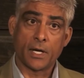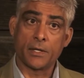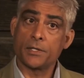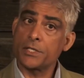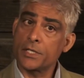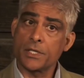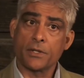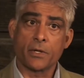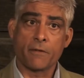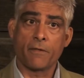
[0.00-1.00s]
Under Section
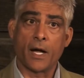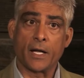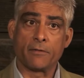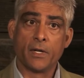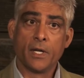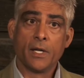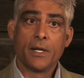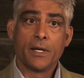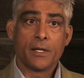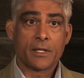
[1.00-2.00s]
35,
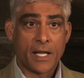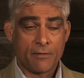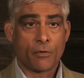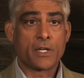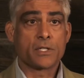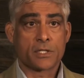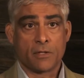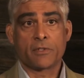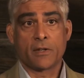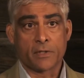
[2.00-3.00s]
they have a right to
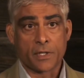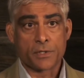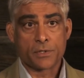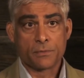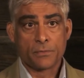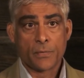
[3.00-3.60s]
self-governance.